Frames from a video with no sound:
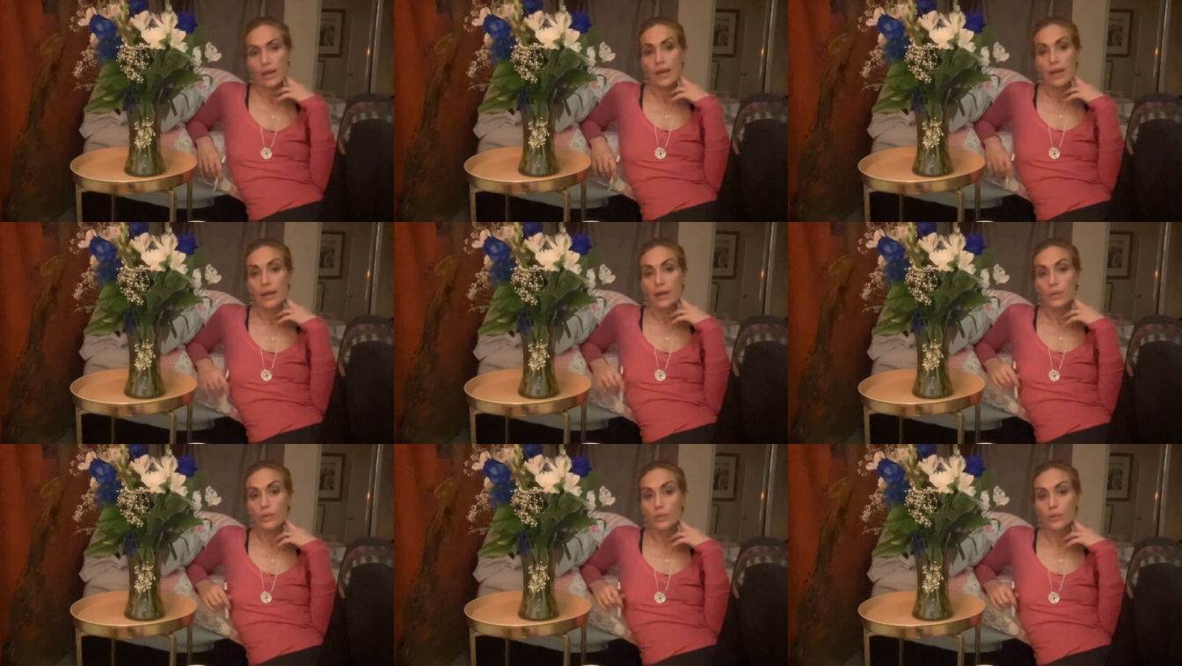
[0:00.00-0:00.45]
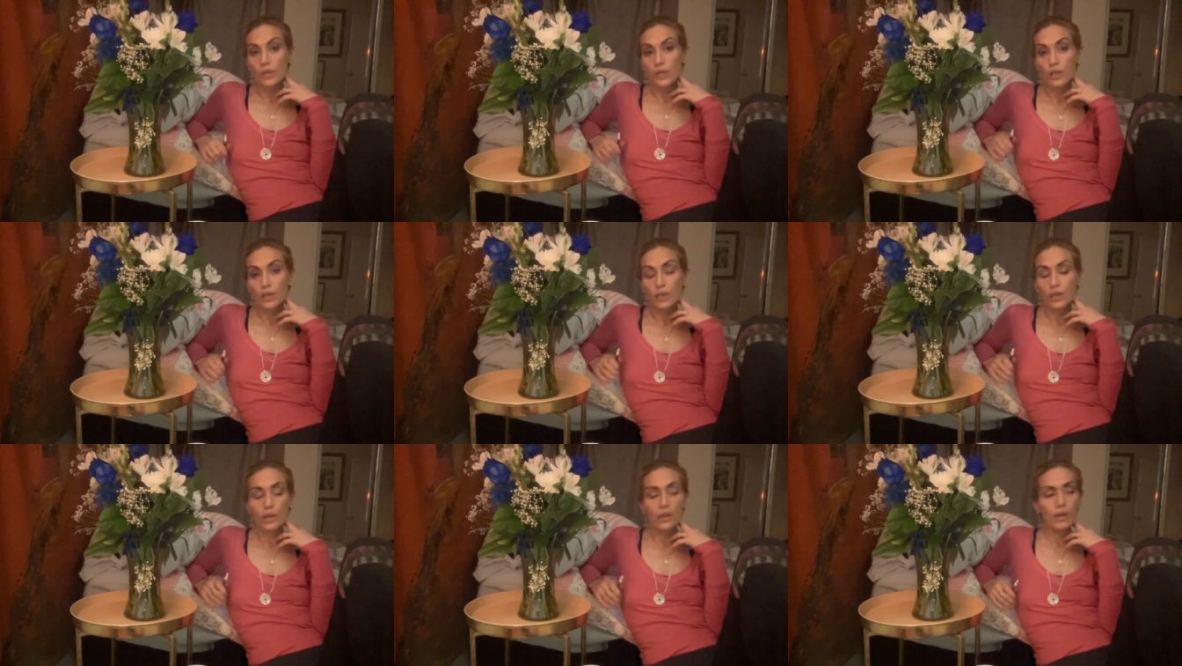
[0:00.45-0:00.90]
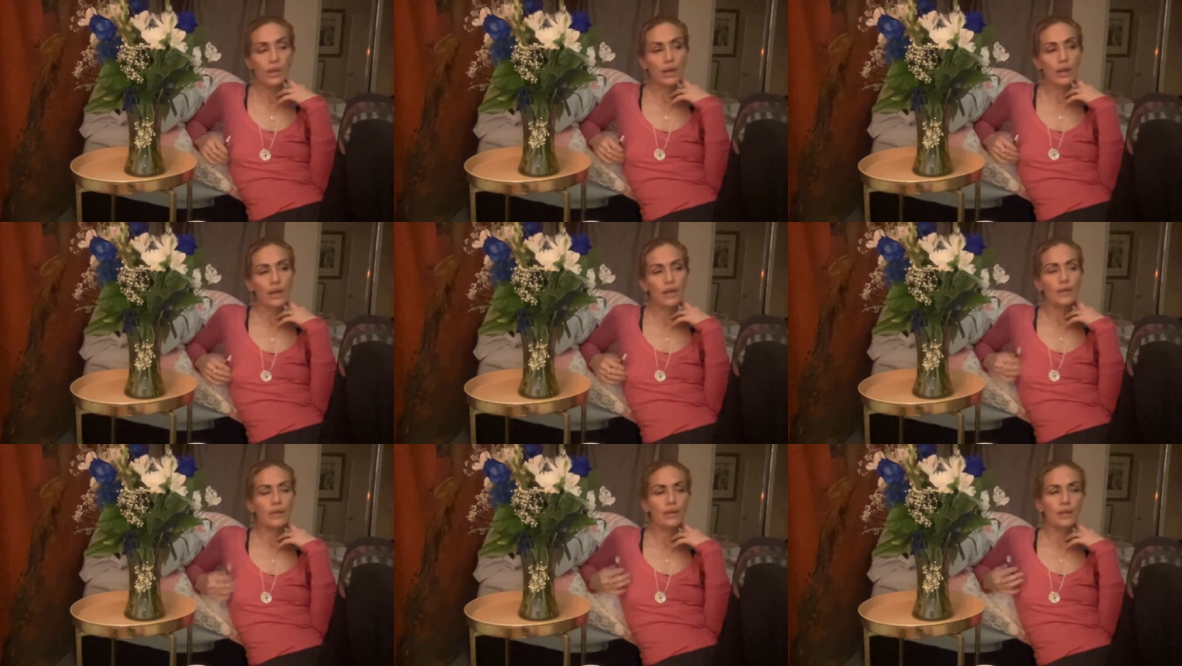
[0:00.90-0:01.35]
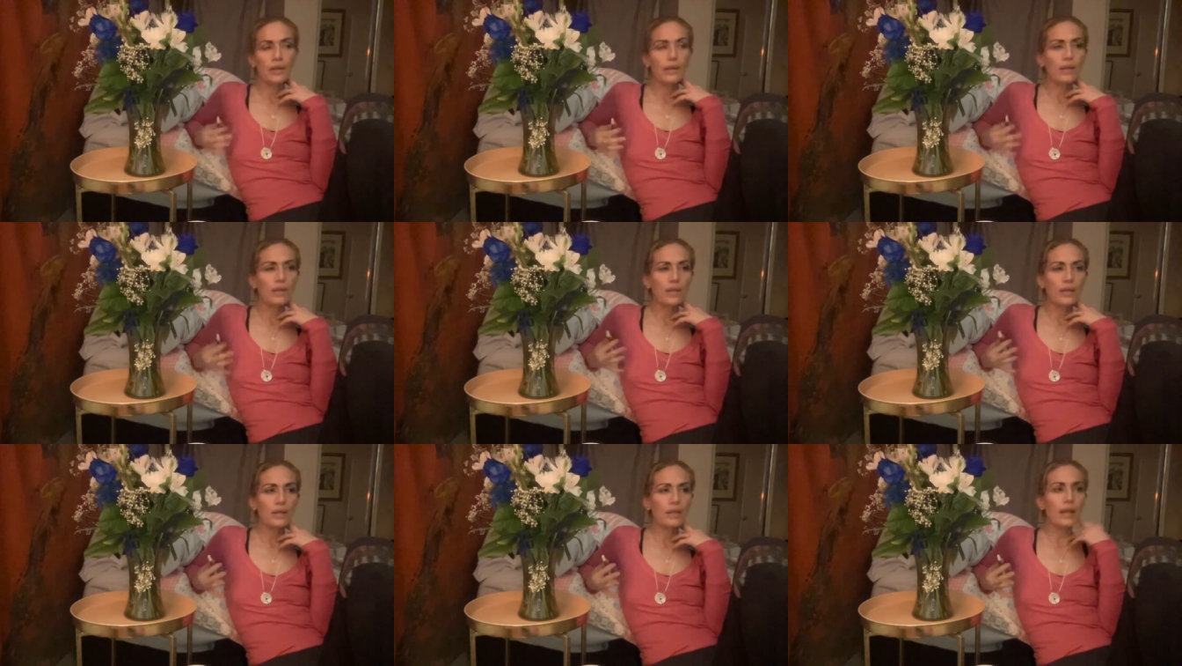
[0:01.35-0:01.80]
He was like, and
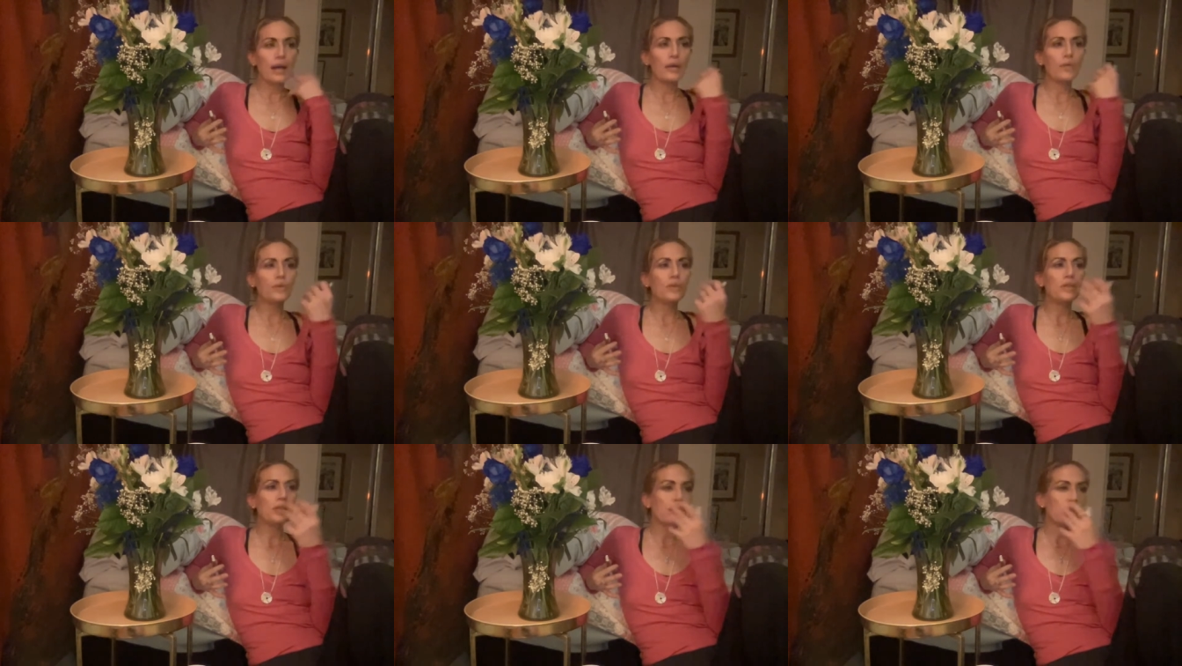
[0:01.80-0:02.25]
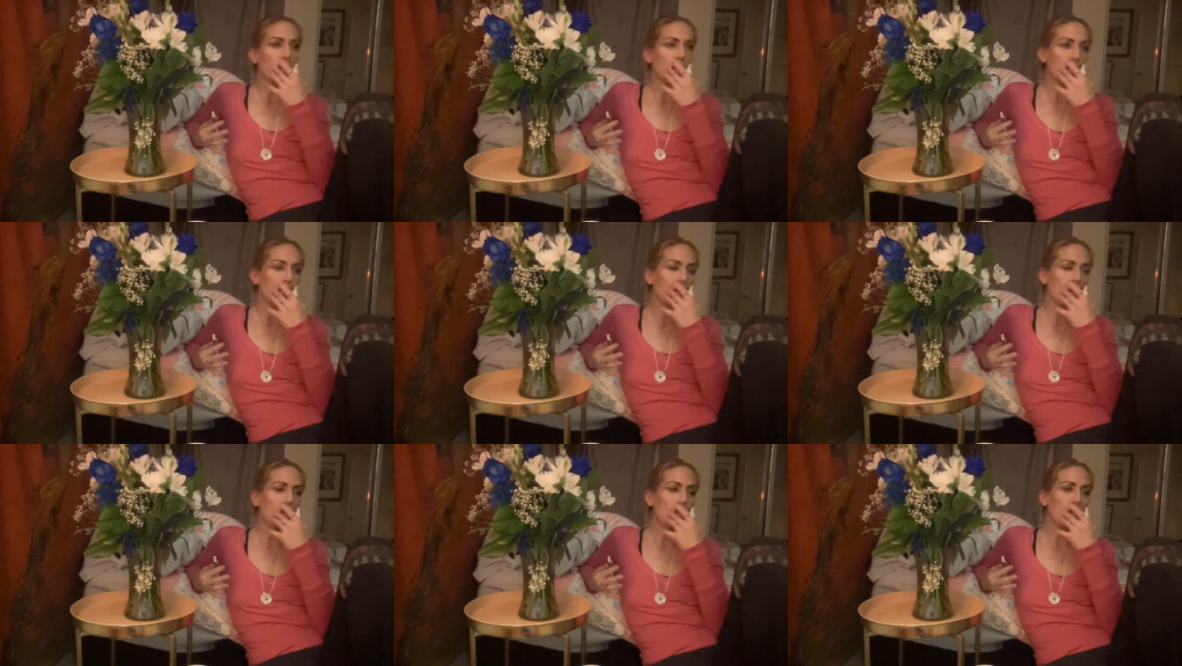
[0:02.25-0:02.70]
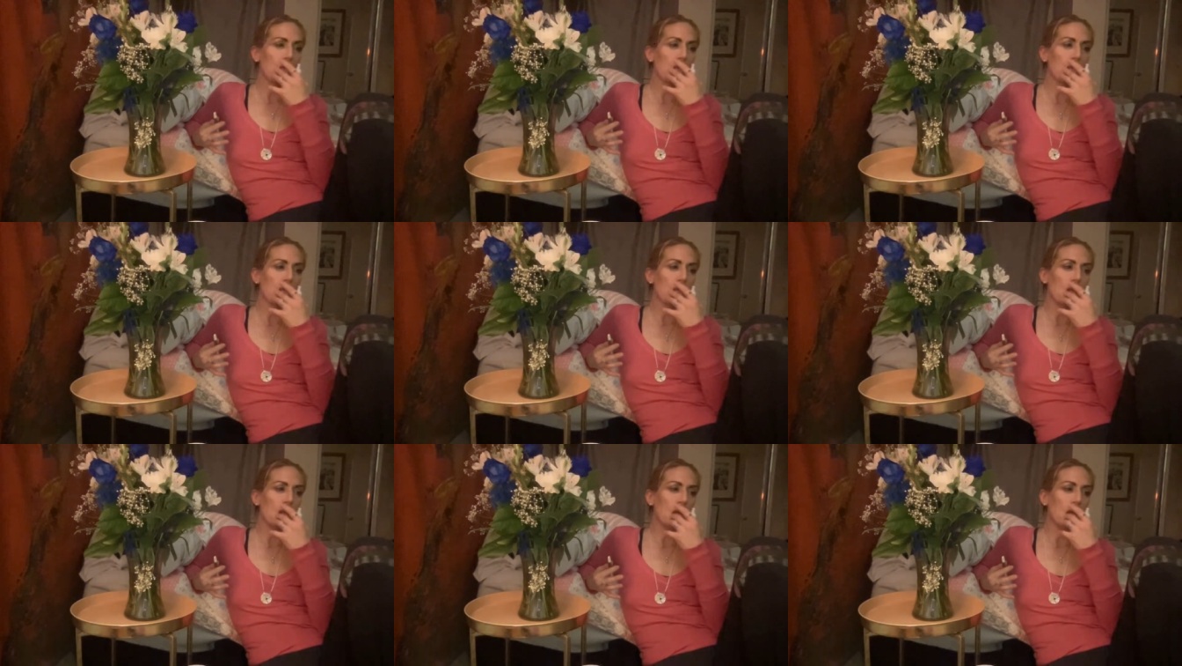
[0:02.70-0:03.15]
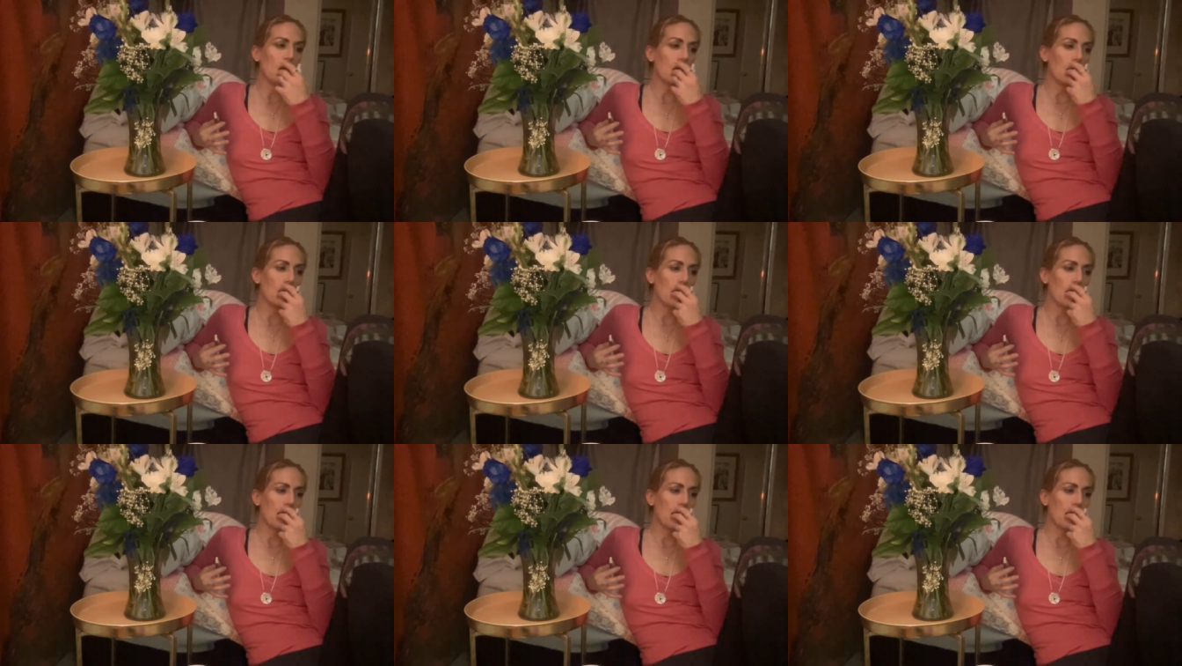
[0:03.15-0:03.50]
that was the thing that I